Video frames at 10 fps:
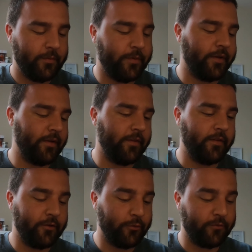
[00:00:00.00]
but
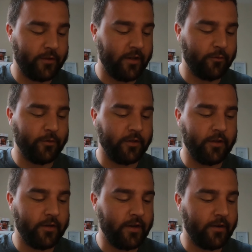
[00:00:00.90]
this one flies really
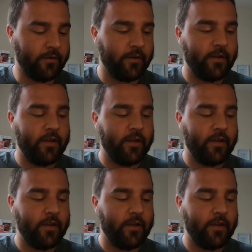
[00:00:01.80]
good now.